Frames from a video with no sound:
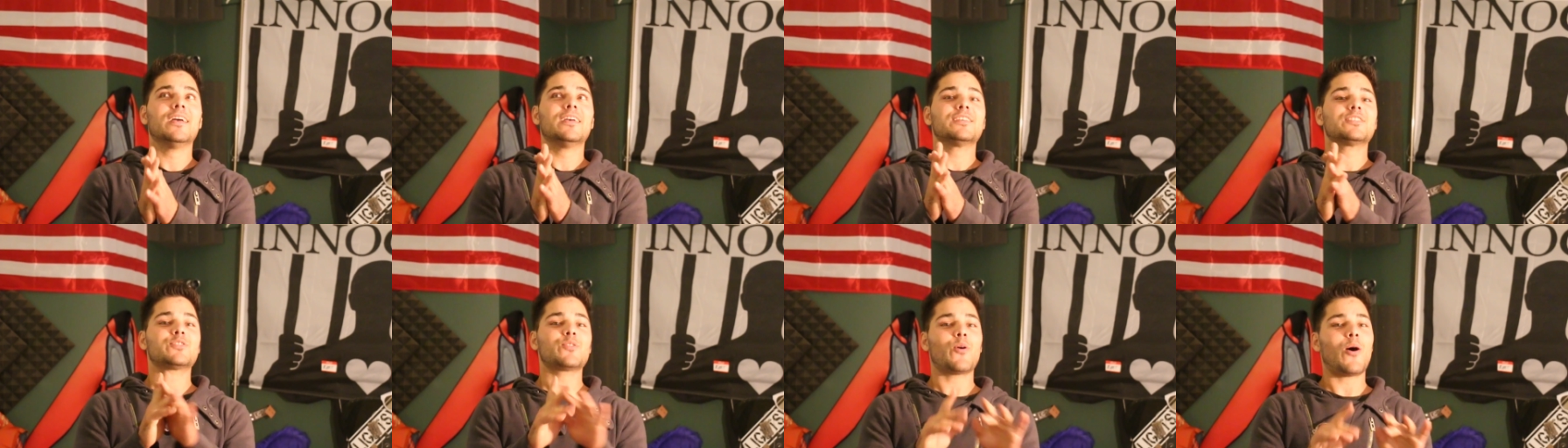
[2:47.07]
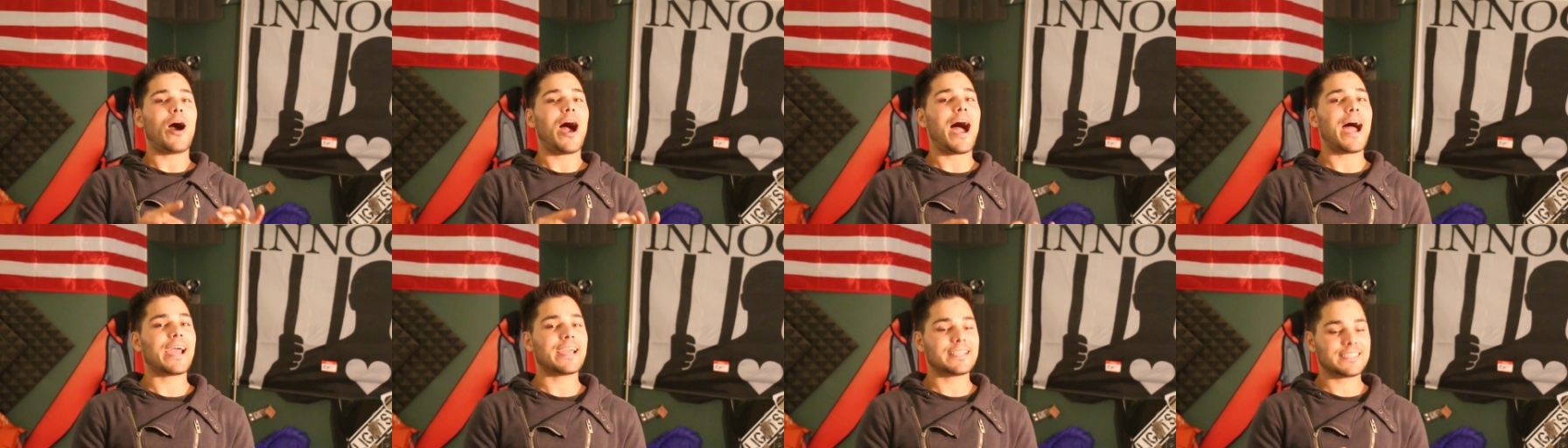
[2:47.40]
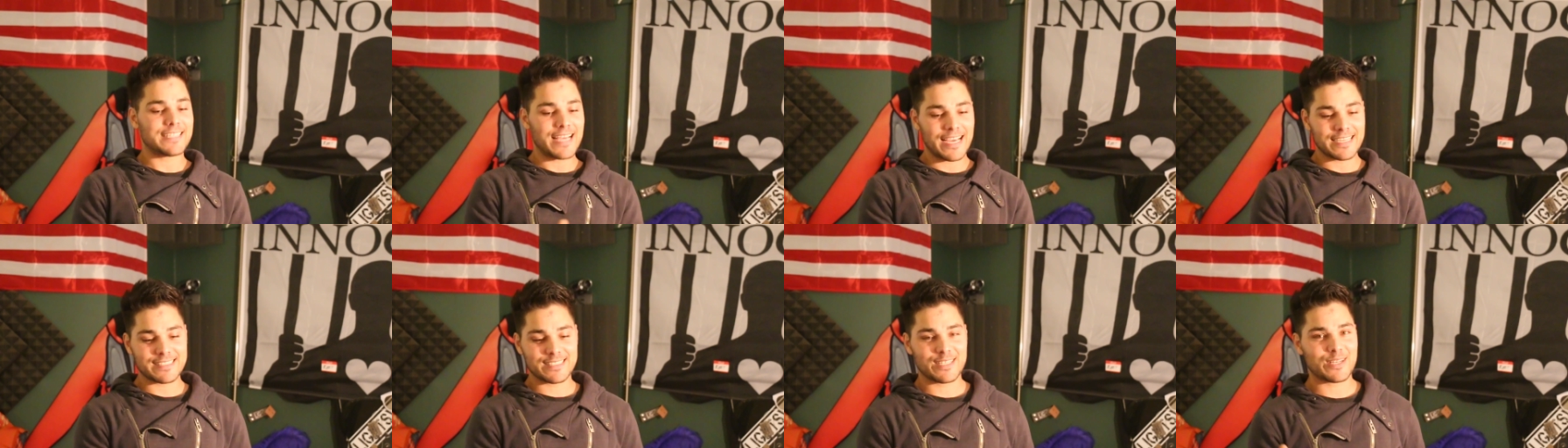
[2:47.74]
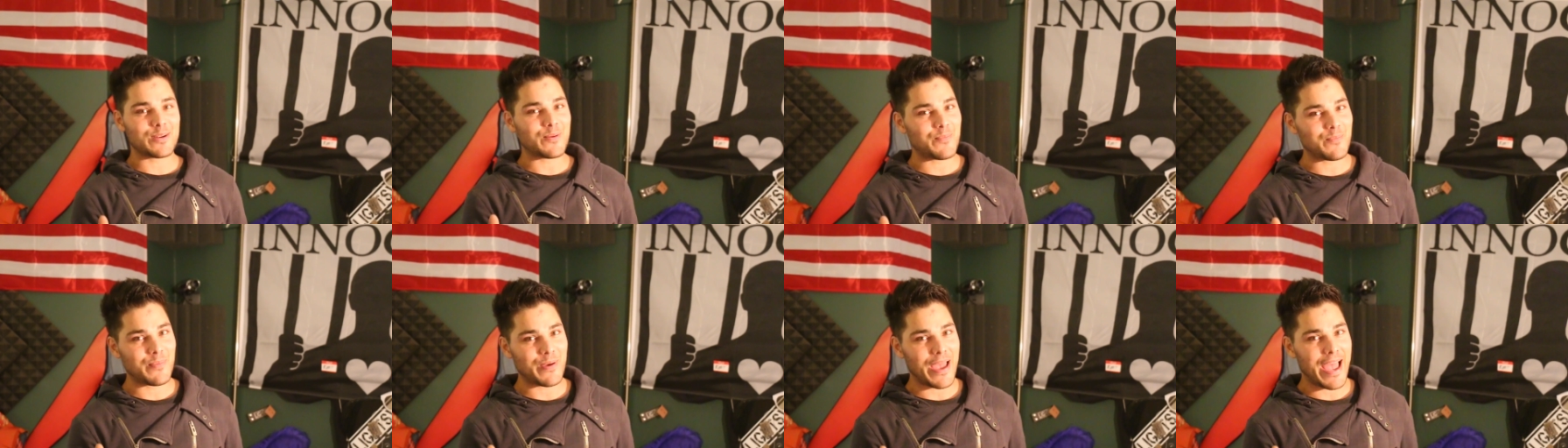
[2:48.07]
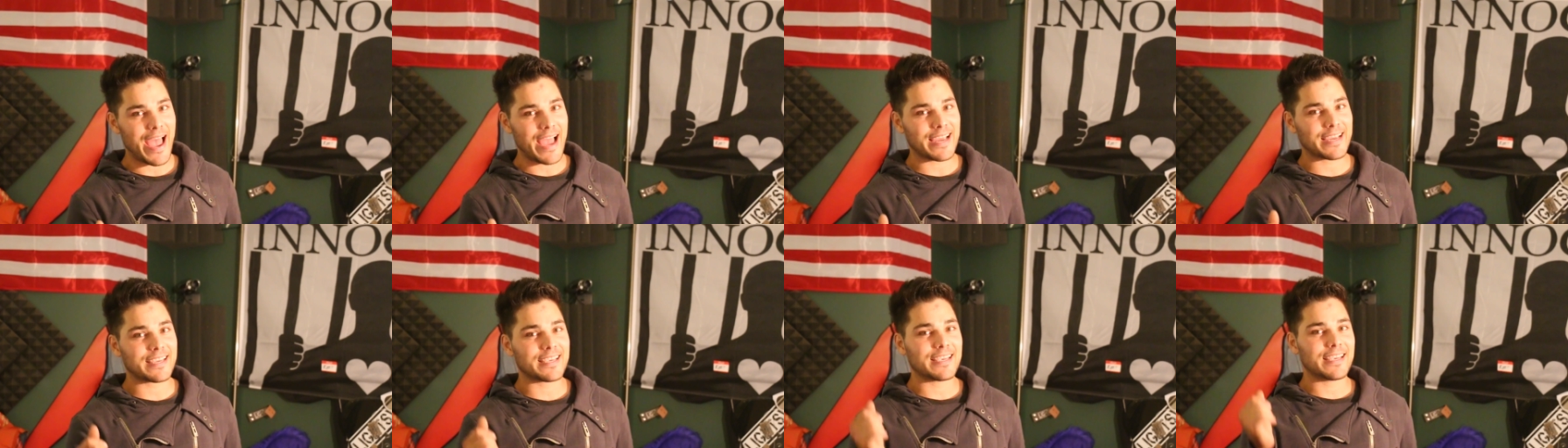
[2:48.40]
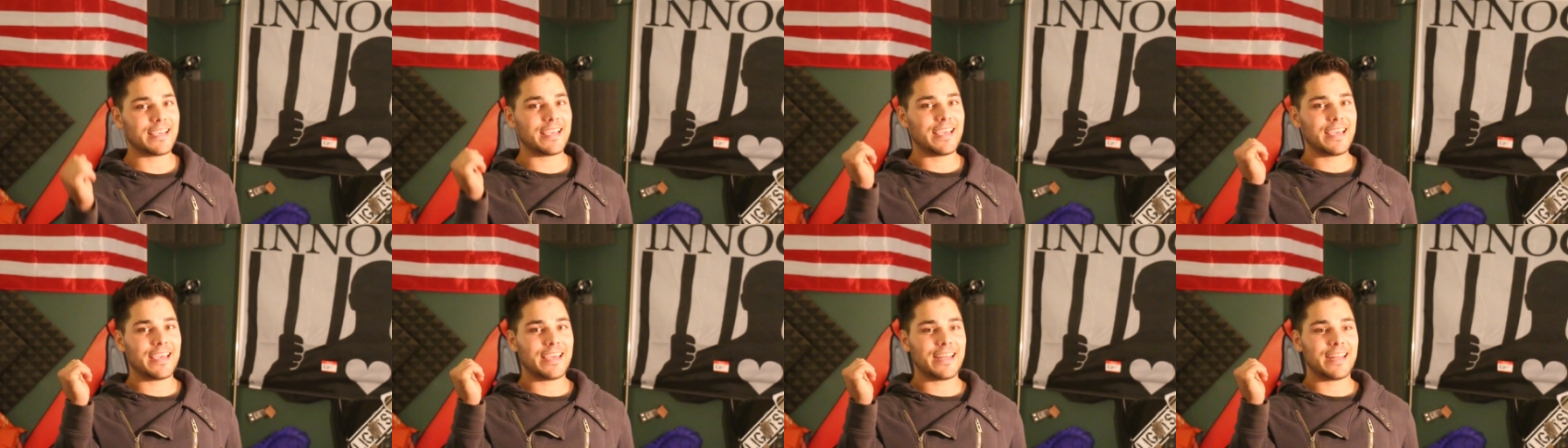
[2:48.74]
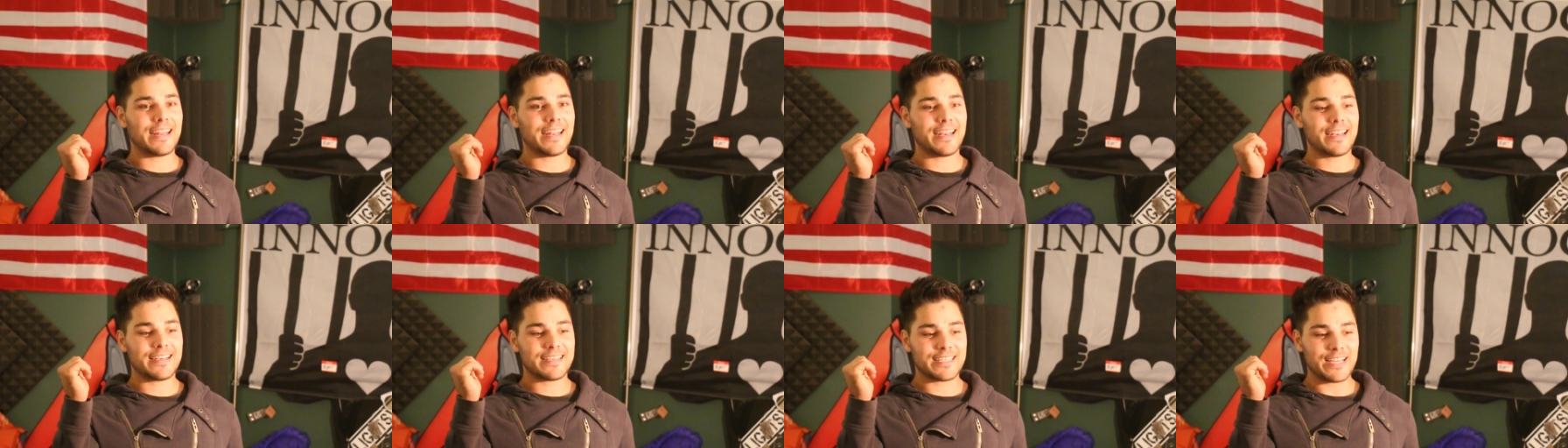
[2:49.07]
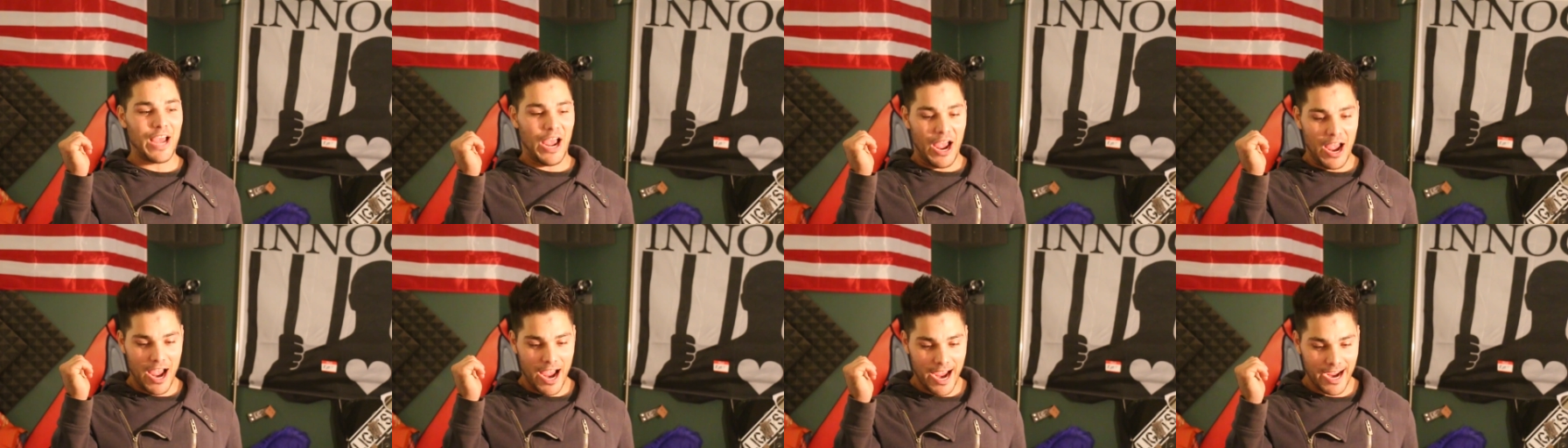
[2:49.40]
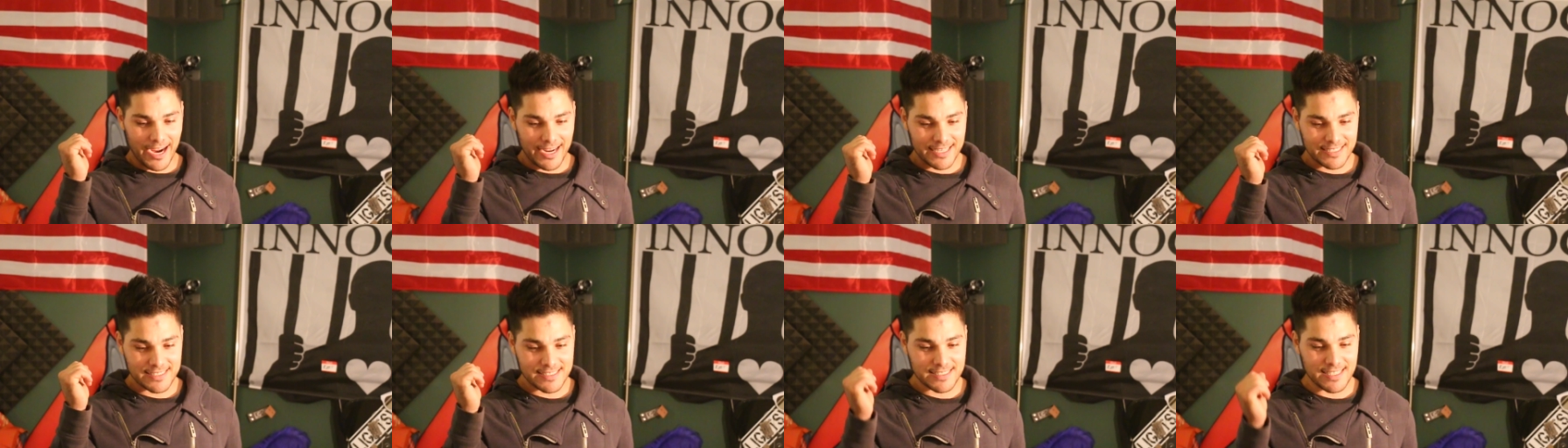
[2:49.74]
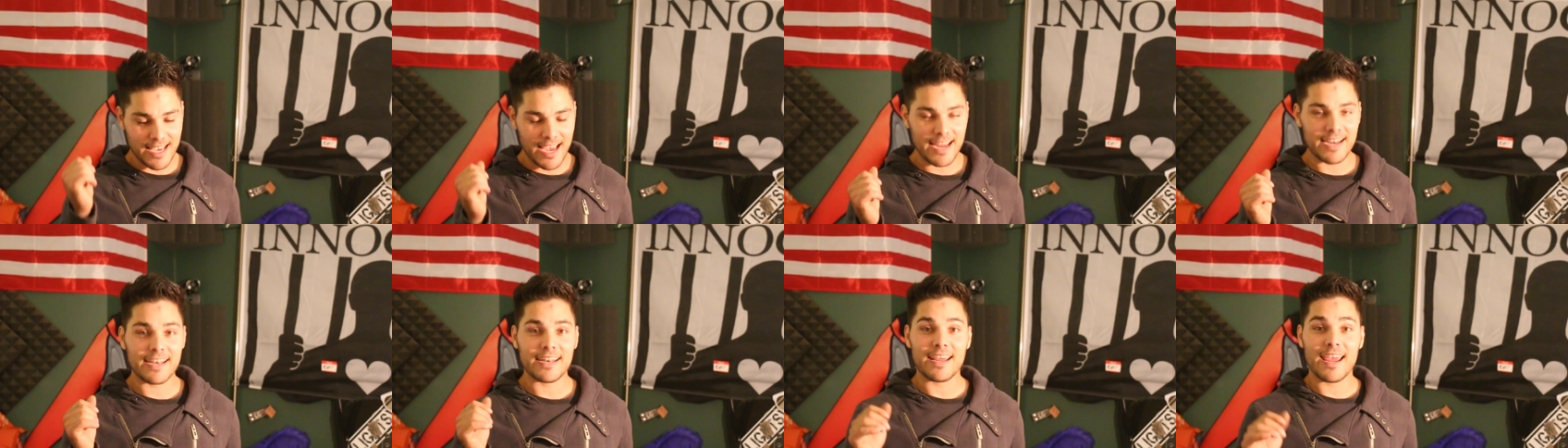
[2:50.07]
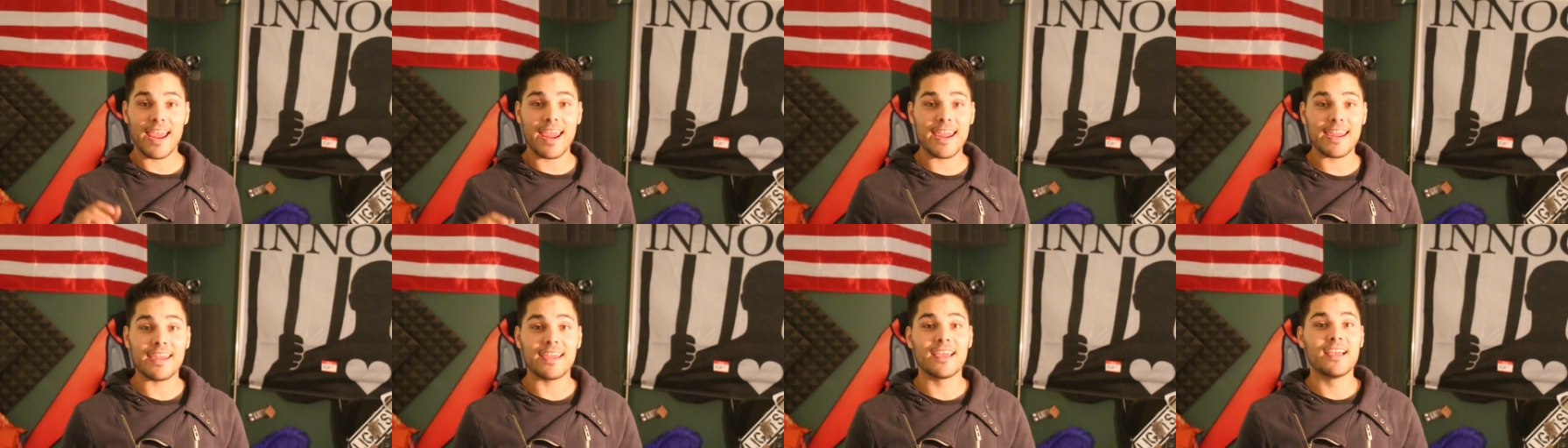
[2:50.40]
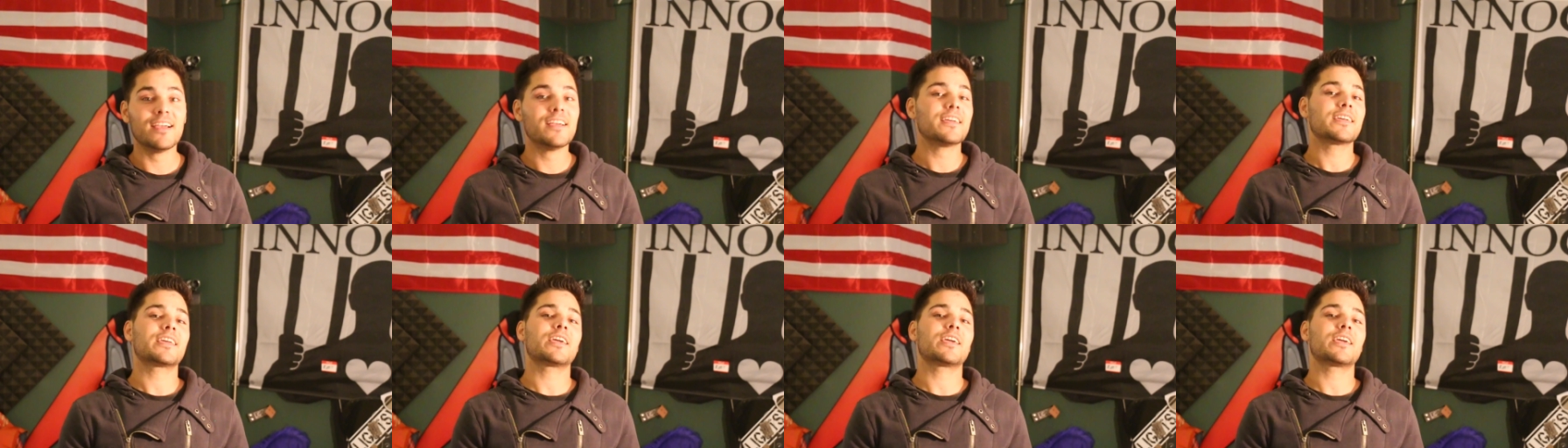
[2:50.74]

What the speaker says: So I texted them back and I said, hey,